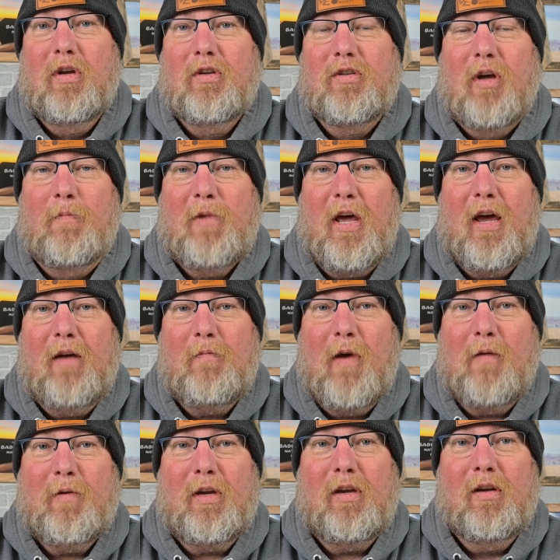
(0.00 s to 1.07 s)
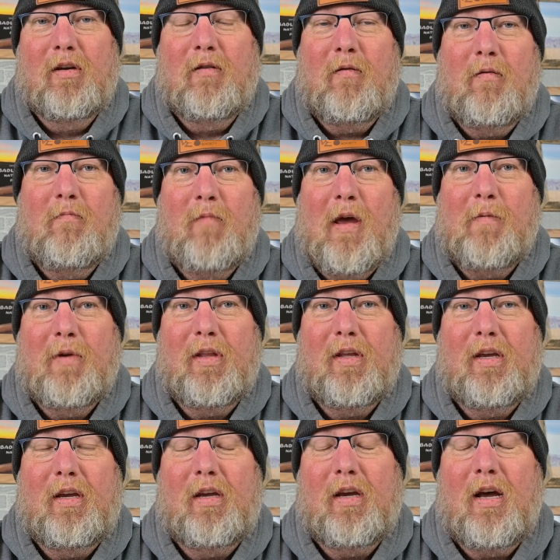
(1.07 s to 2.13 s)
someday maybe
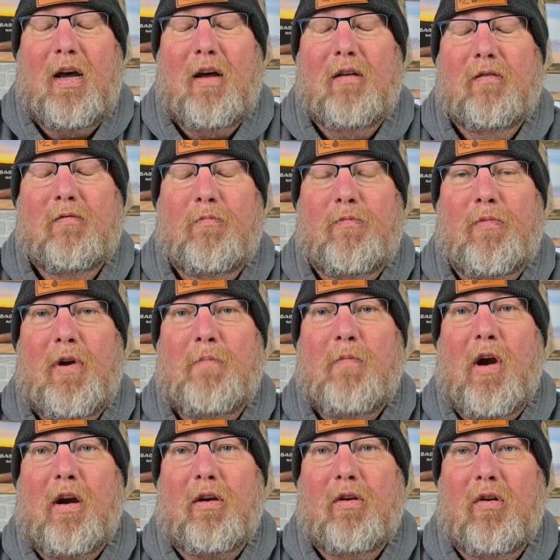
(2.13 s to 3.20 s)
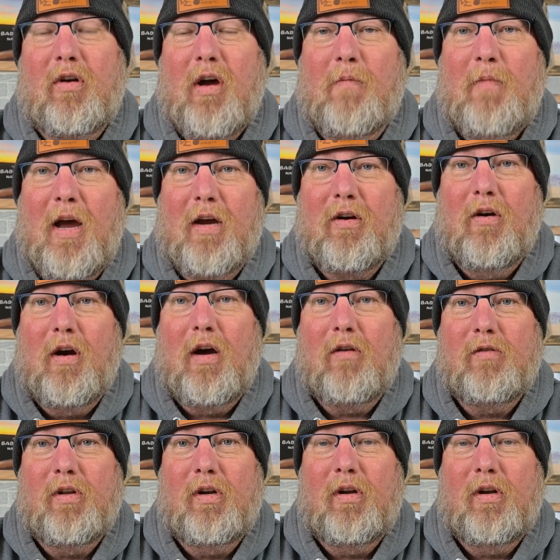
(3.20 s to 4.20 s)
the print market will come back around,